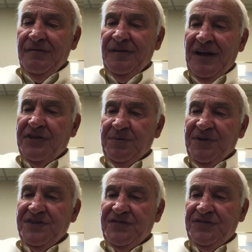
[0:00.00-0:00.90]

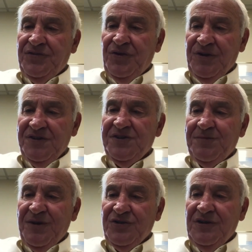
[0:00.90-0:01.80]
philanthropist towards the
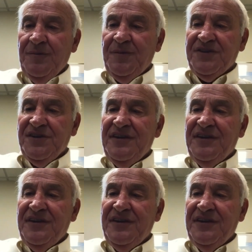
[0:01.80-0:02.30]
Special Olympics.